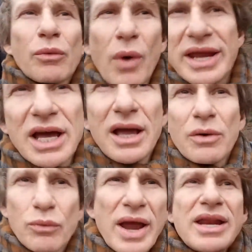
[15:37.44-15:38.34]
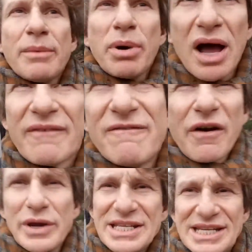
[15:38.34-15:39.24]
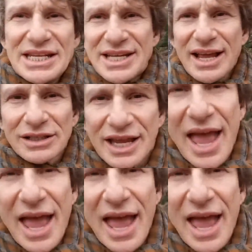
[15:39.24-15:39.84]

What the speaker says: write up a very detailed